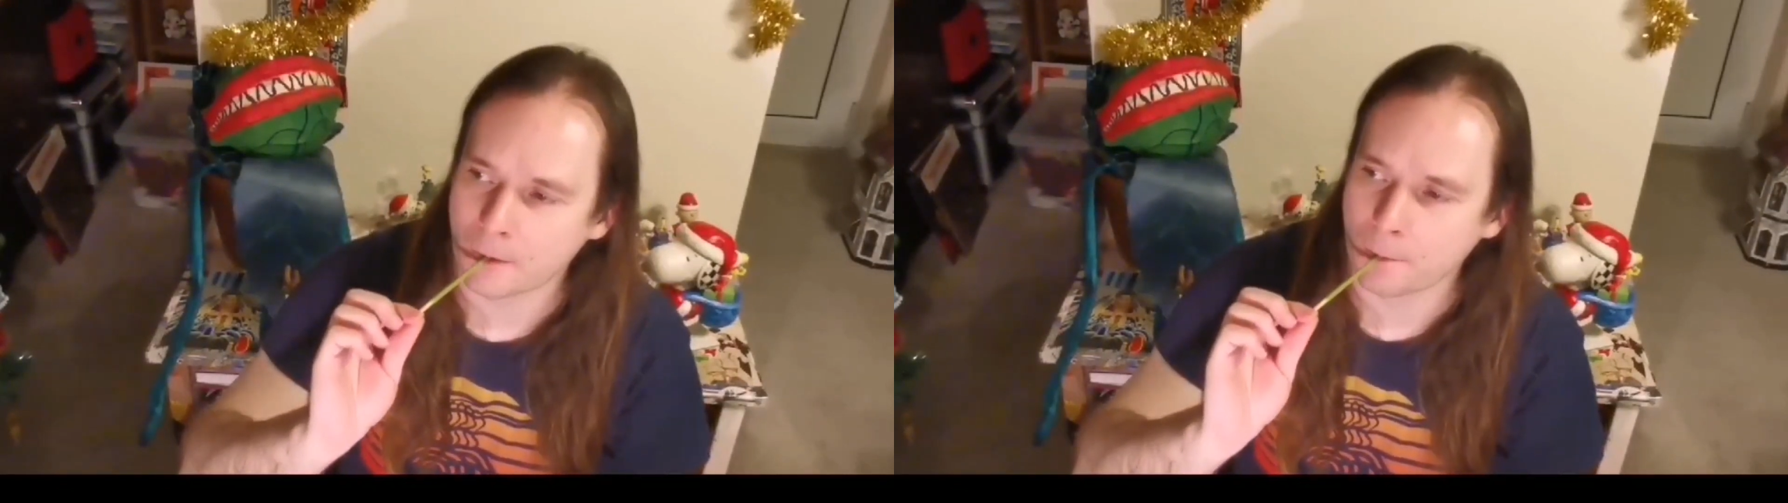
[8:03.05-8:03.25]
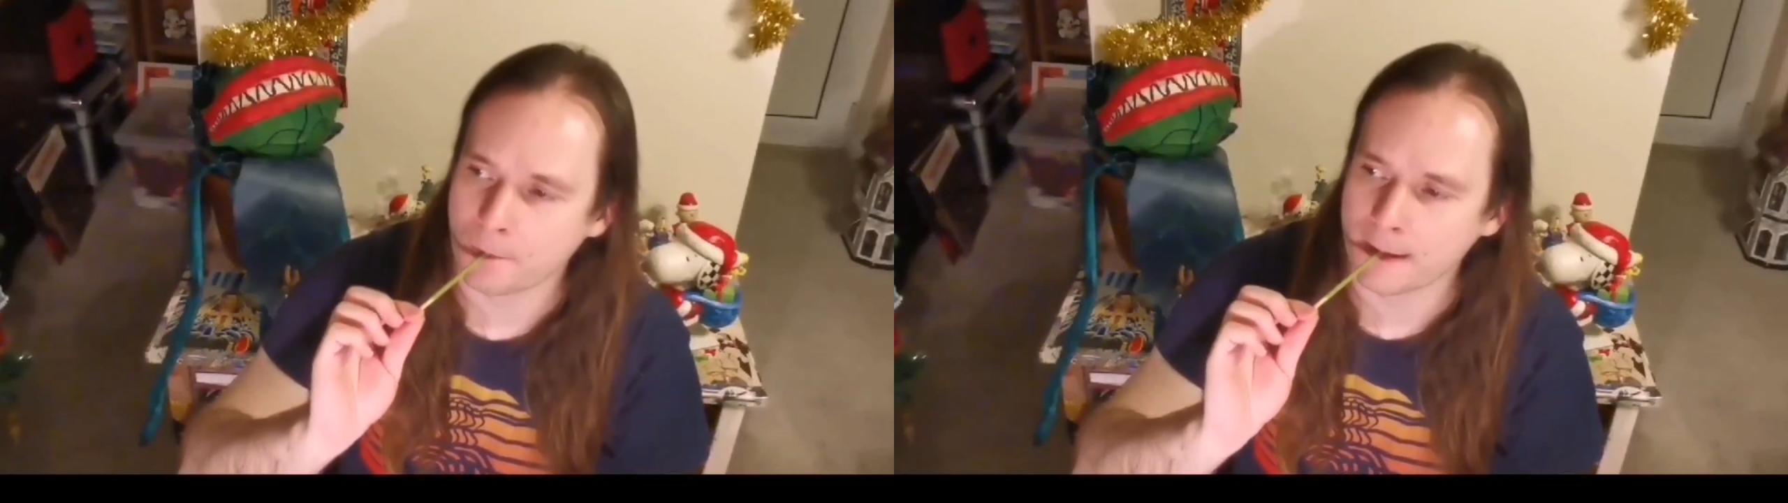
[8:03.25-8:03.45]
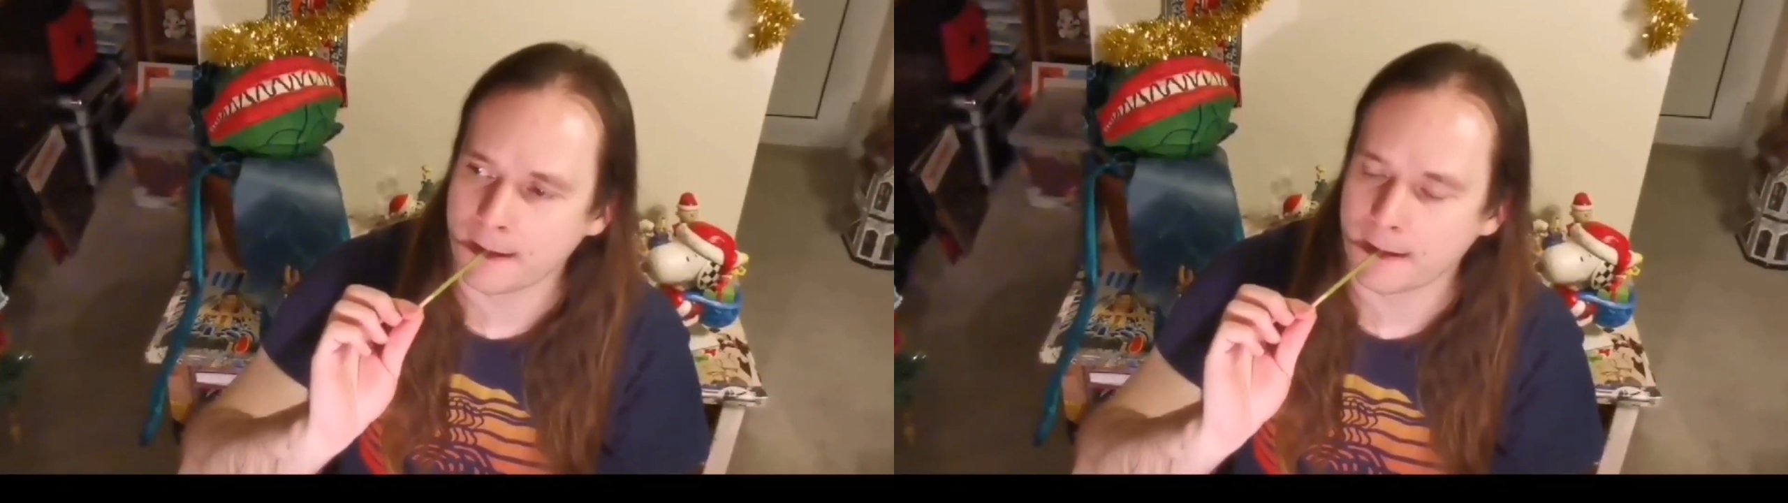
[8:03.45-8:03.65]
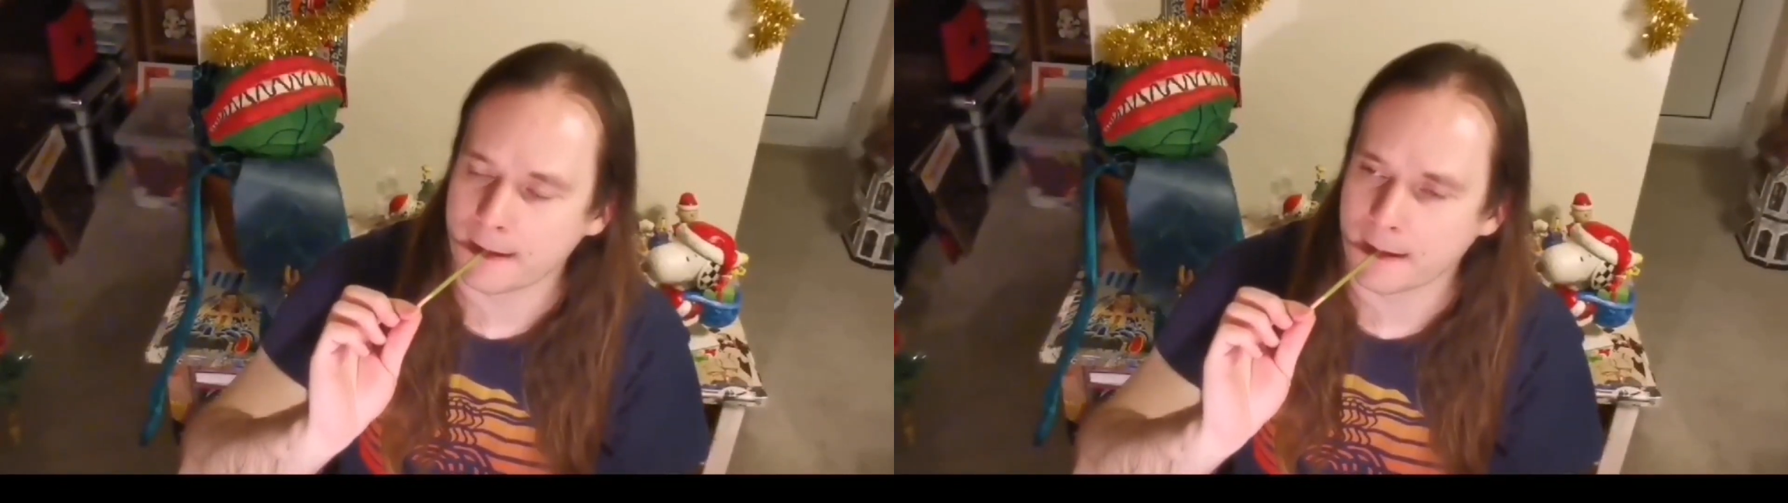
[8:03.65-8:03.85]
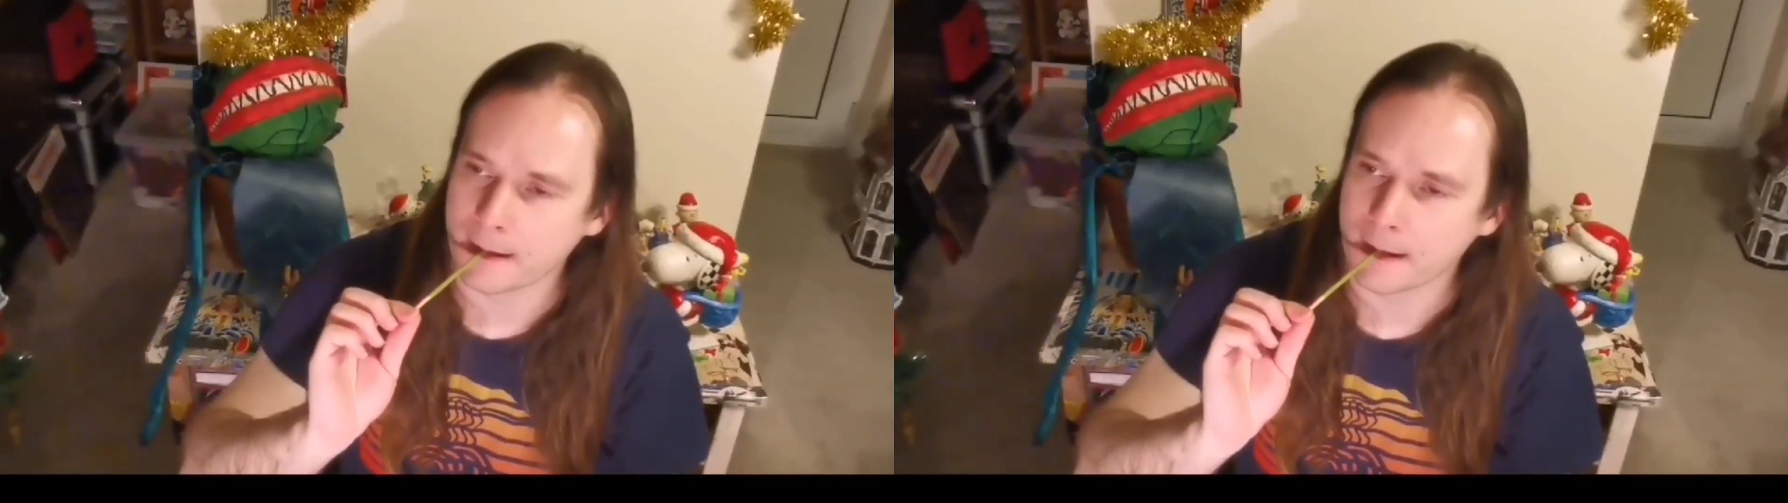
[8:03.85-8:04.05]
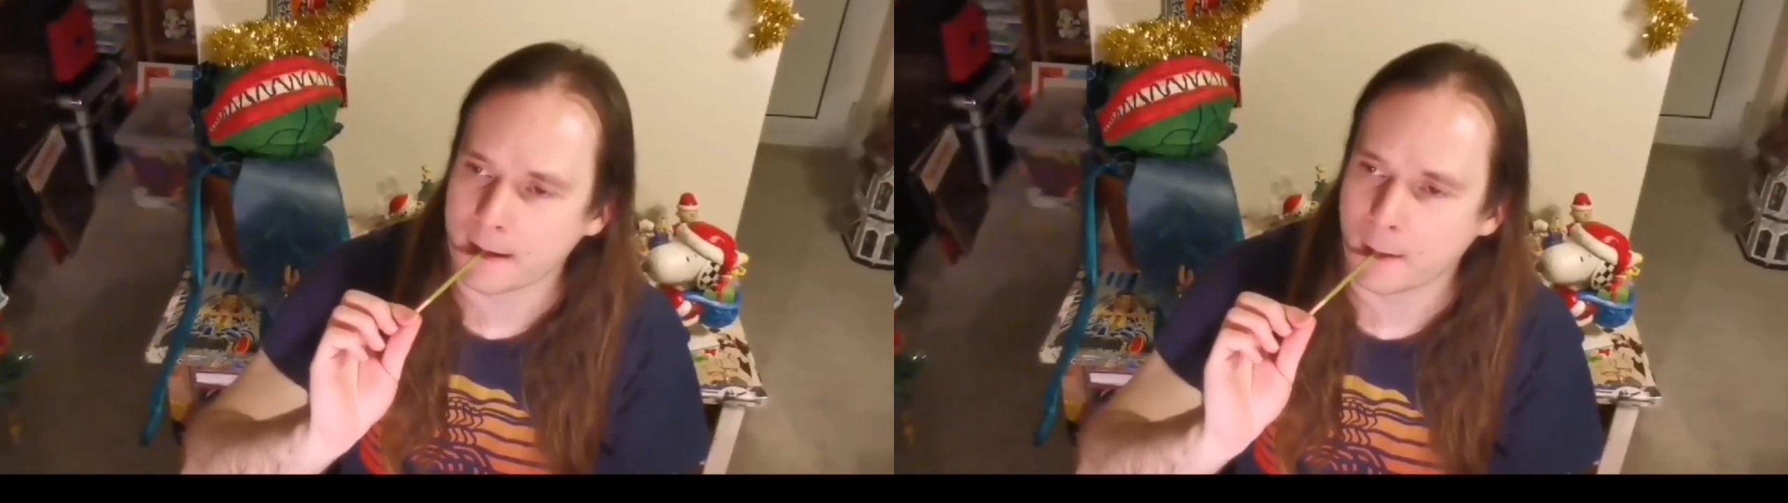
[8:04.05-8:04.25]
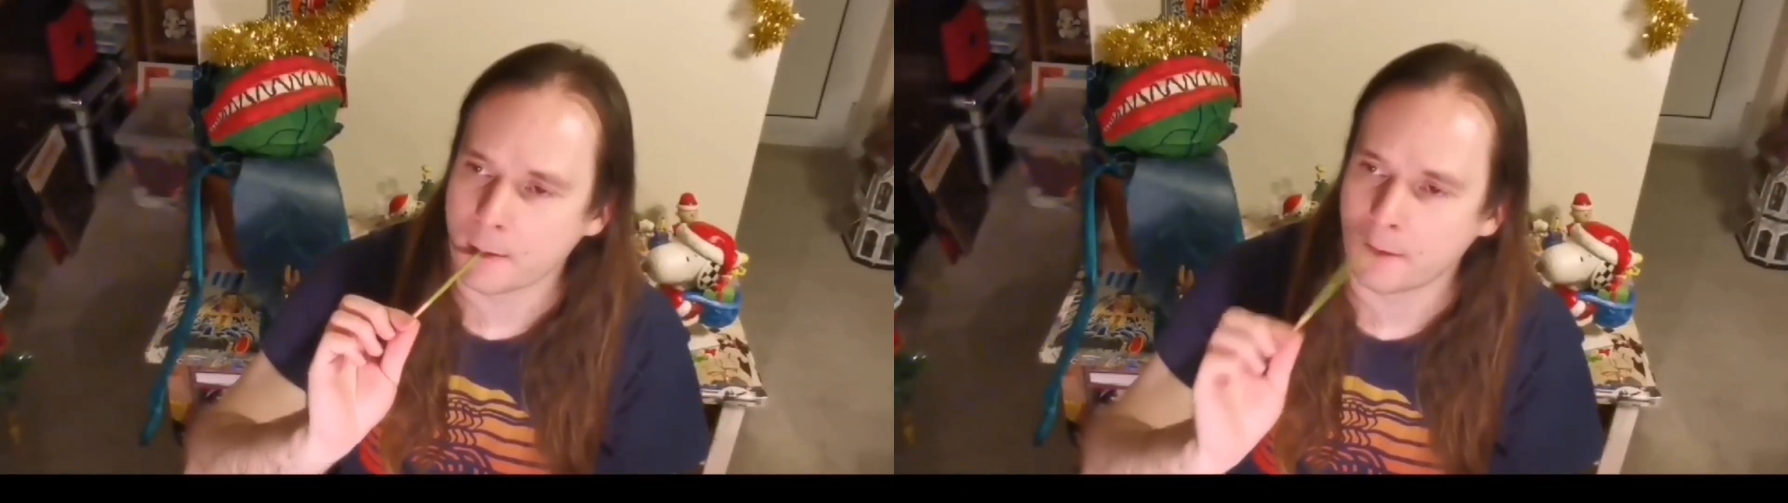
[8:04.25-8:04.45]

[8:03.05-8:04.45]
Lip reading: or breadstick.